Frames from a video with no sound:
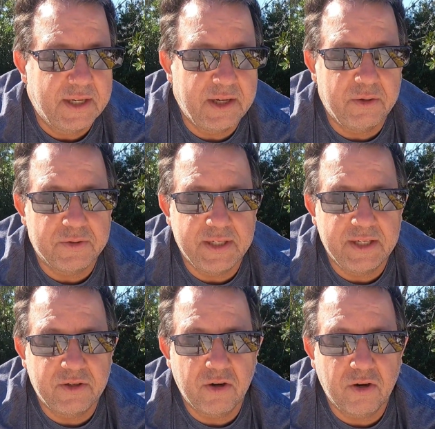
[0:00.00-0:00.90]
and use the
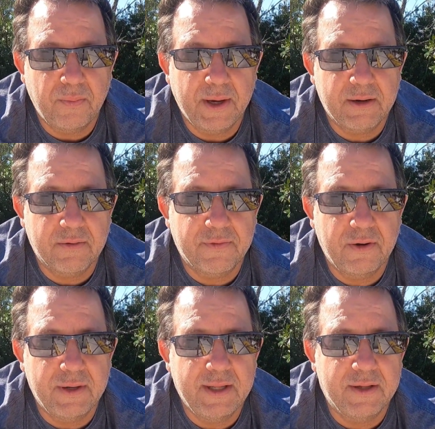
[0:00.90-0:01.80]
internal
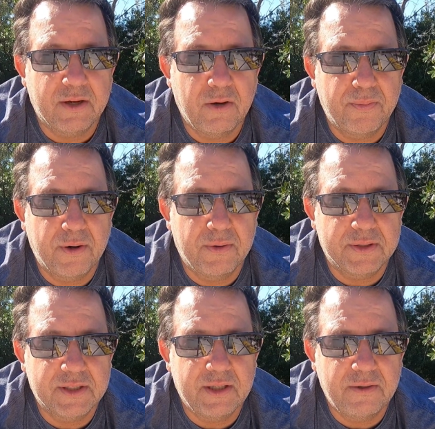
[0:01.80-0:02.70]
microphone in the GoPro
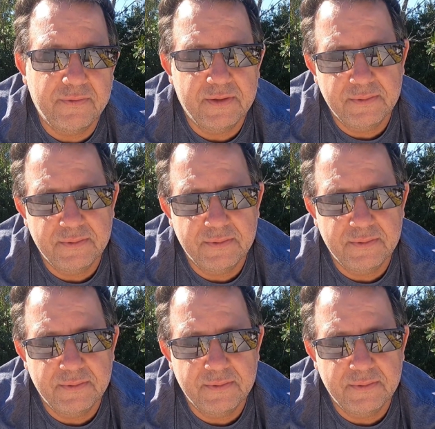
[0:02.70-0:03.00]
itself,